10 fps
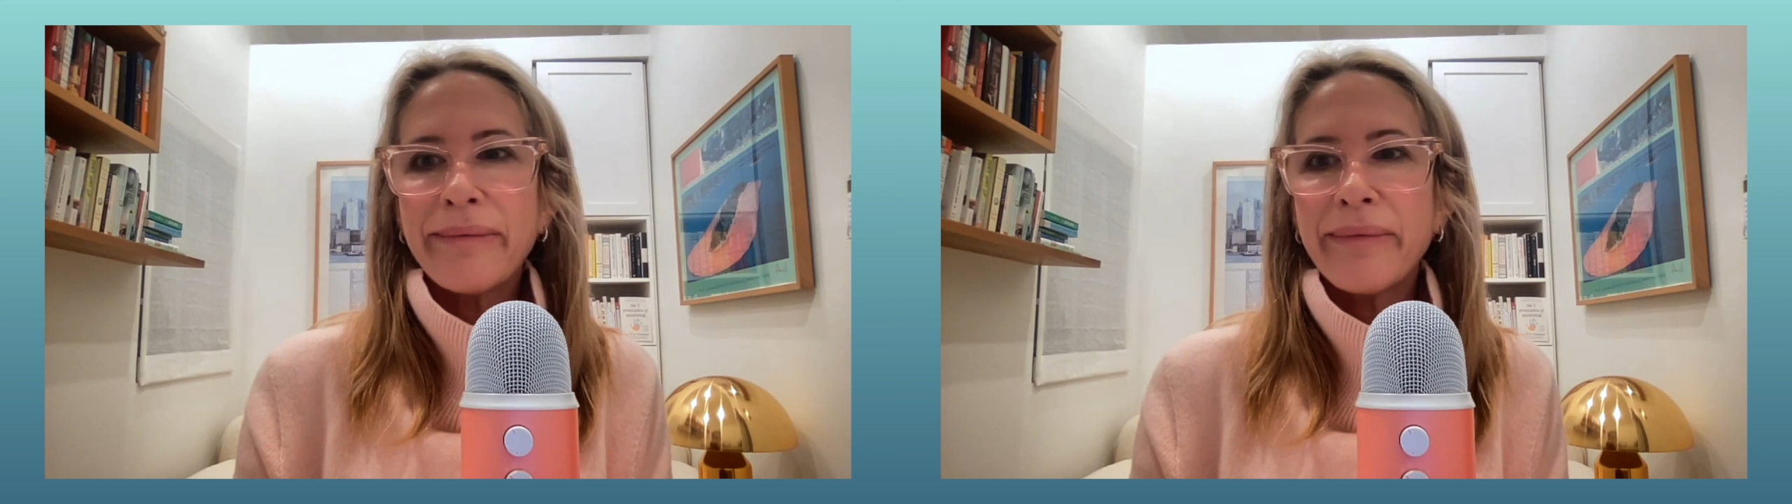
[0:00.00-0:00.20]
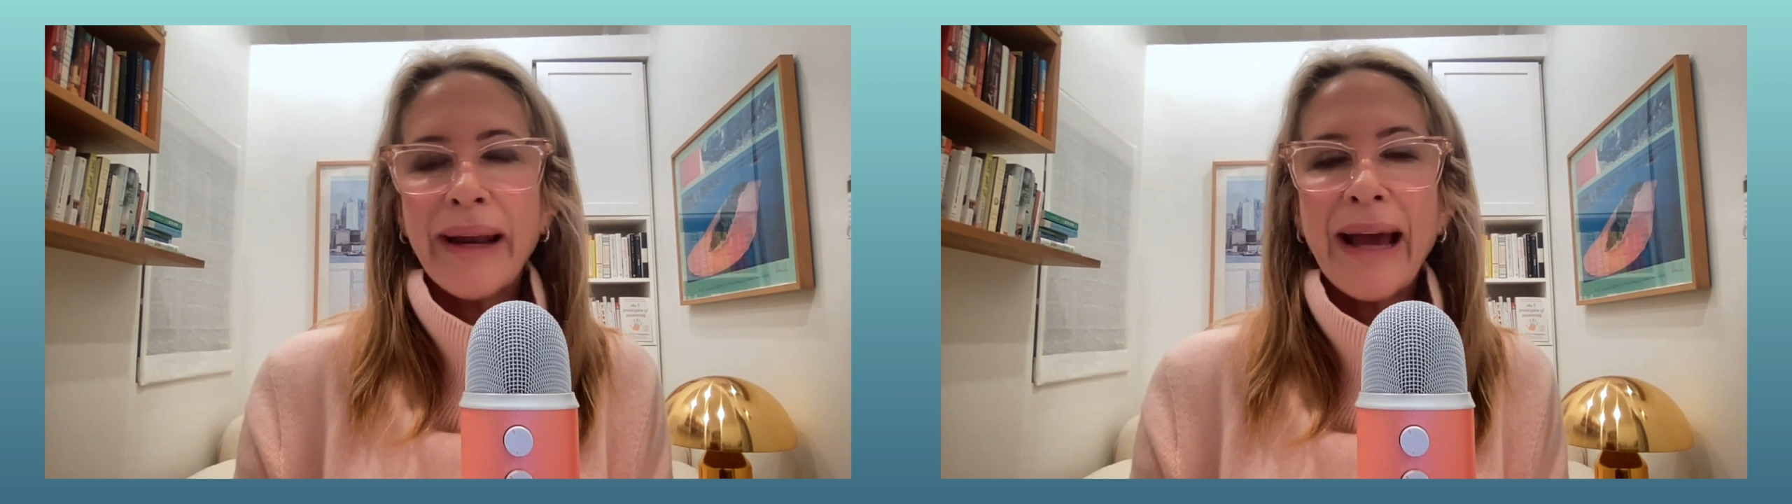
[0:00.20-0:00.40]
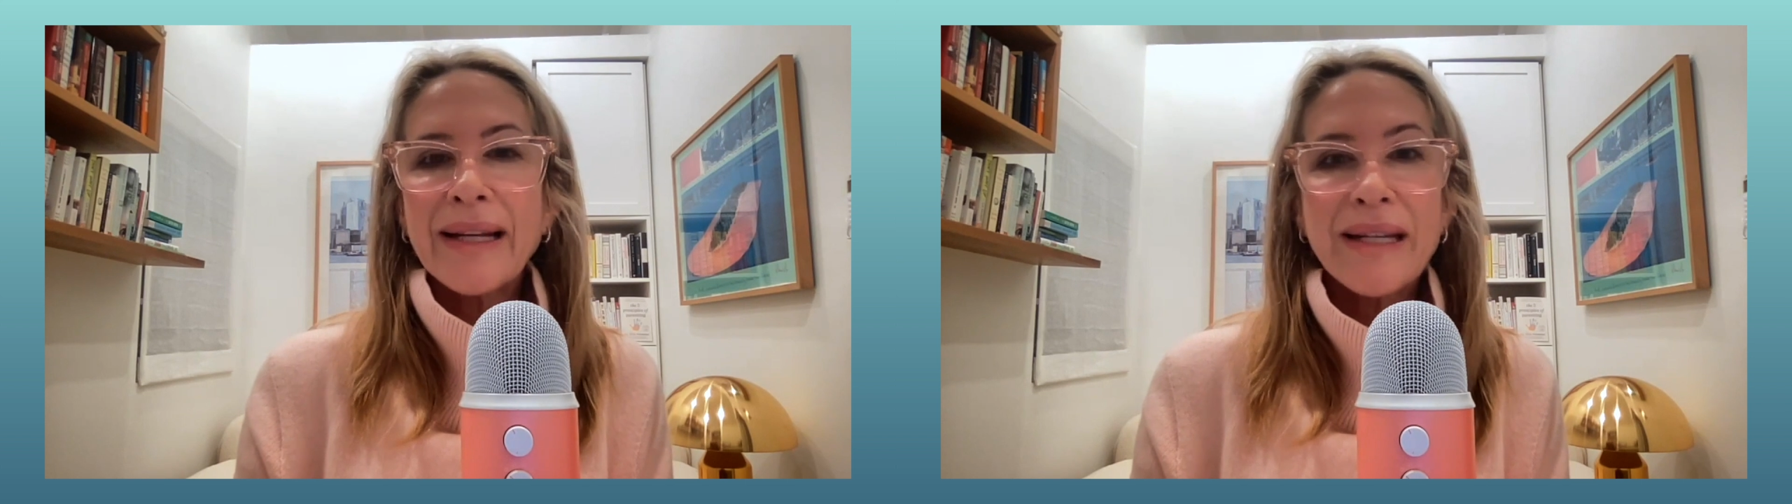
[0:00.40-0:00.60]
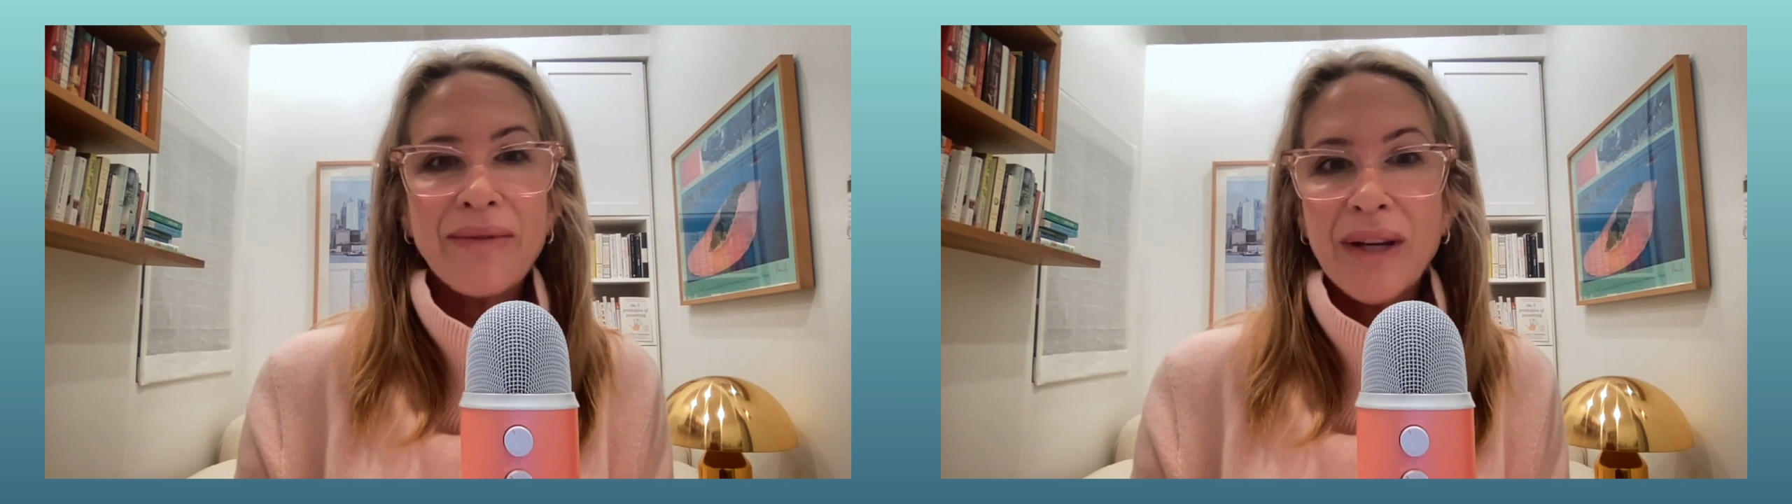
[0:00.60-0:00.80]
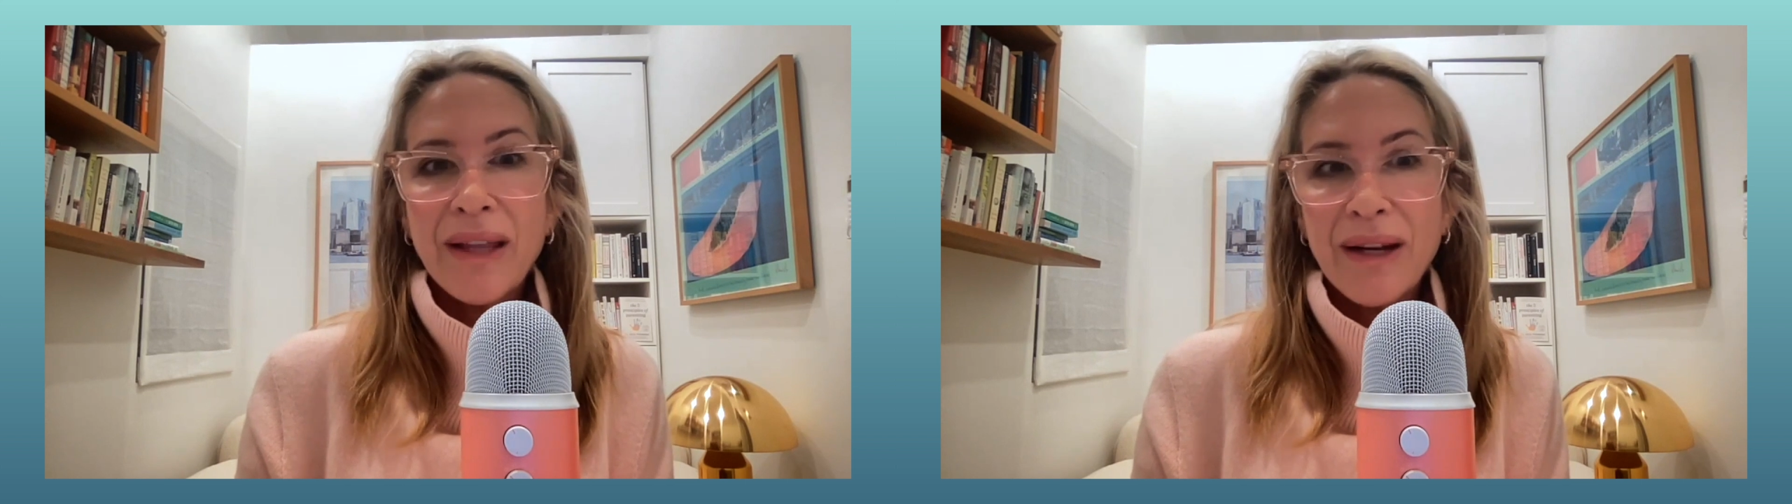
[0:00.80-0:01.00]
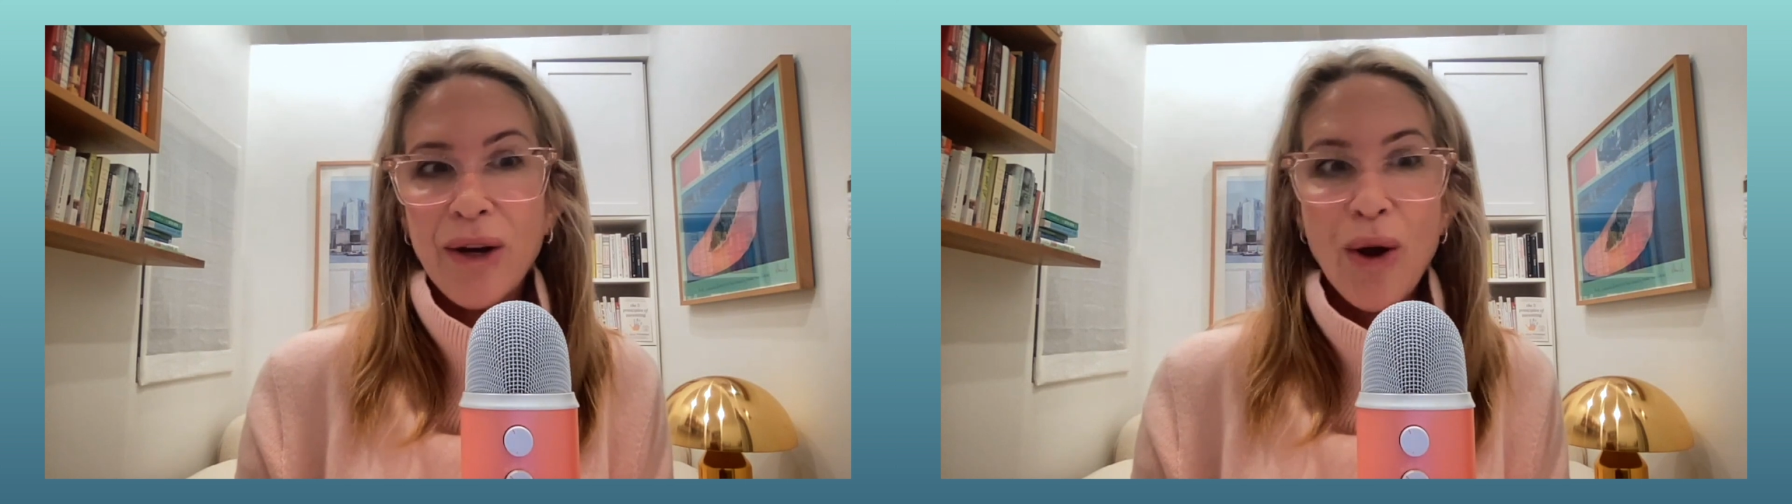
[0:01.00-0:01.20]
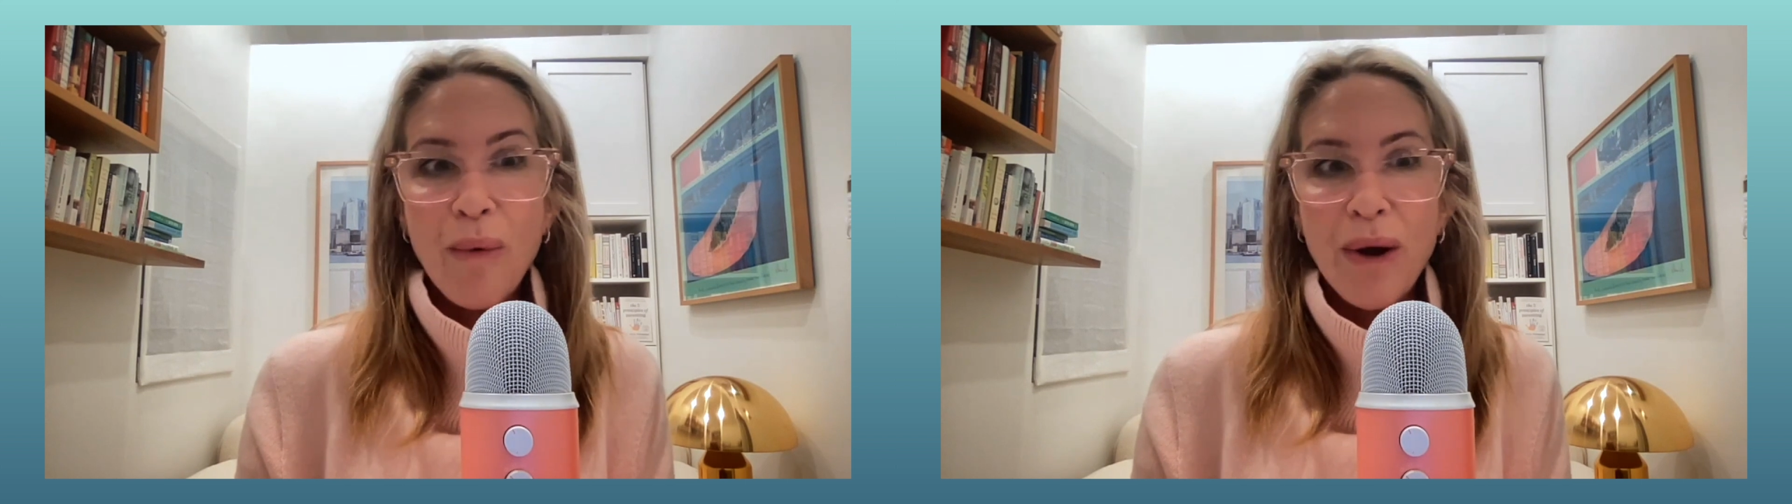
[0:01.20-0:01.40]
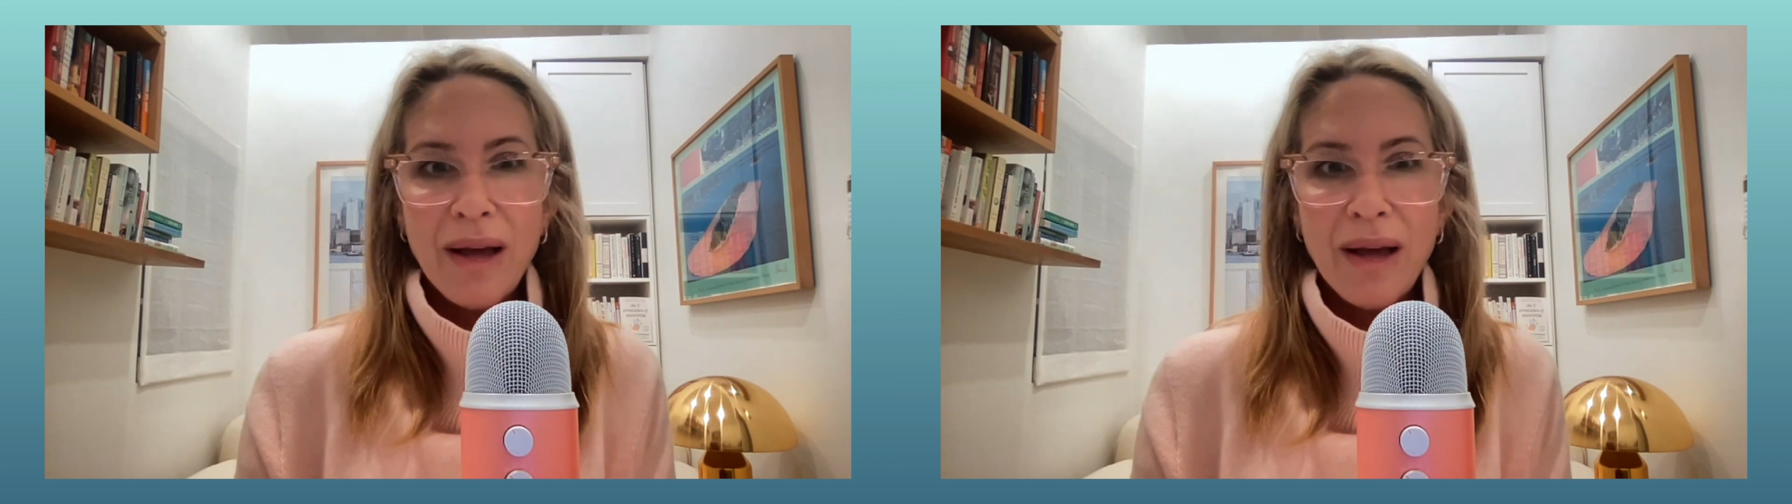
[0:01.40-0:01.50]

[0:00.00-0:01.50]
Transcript: an activity that no one